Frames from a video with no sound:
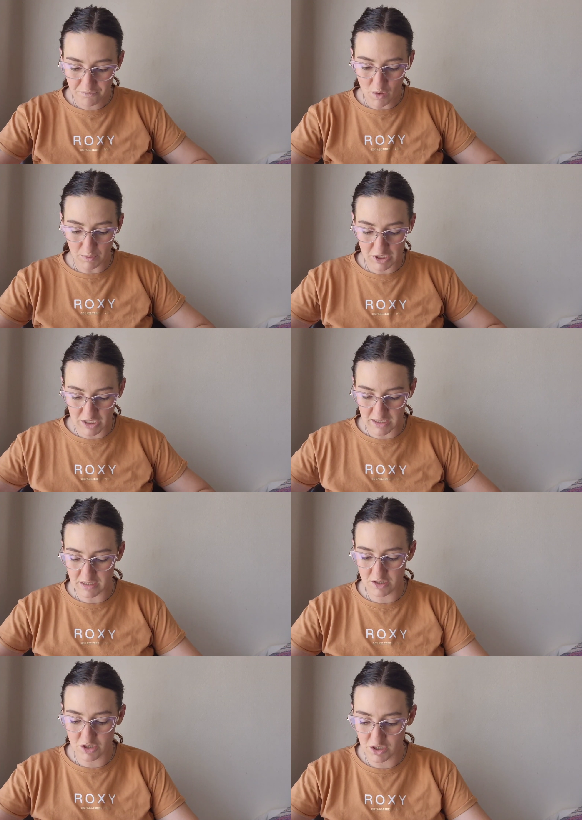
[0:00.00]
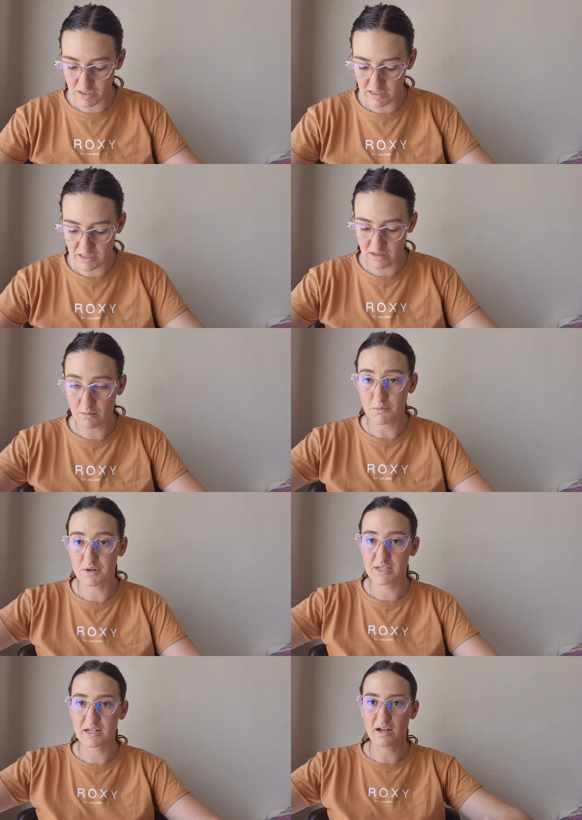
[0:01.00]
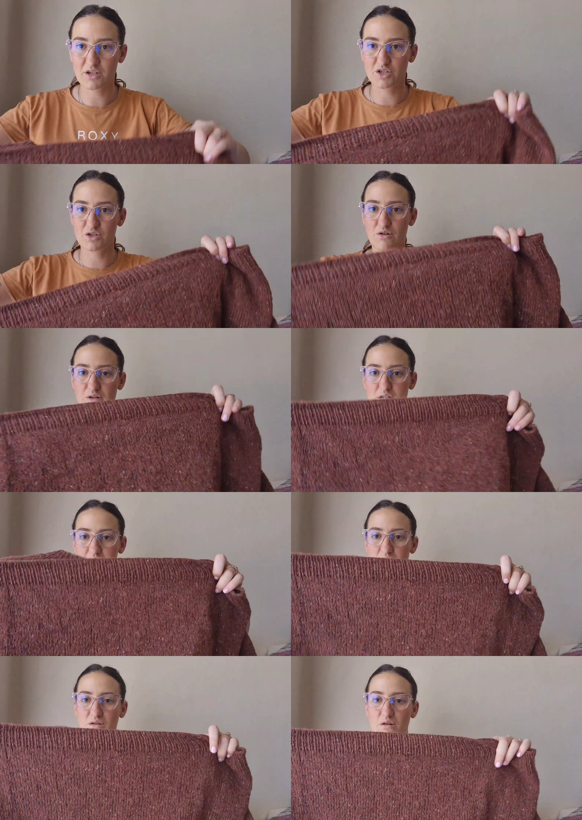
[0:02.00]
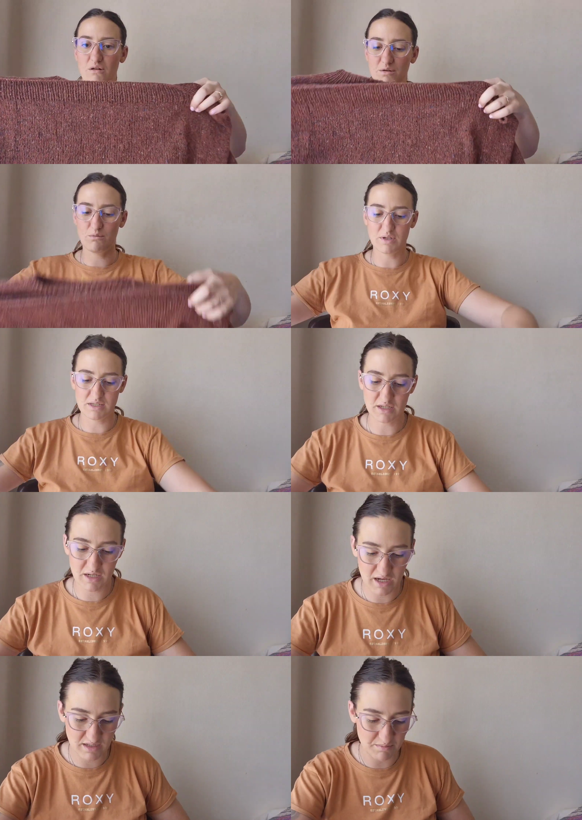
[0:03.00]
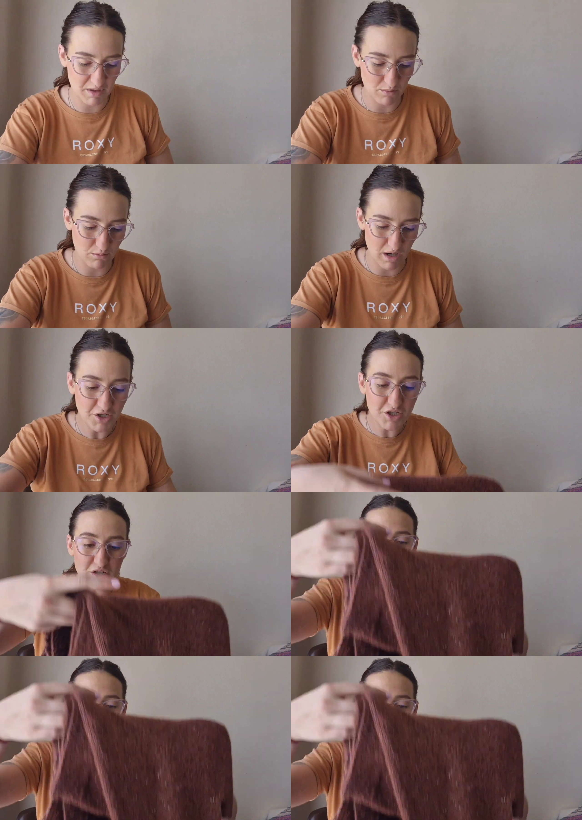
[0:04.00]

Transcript: which is just the most luxurious yarn once it has been washed,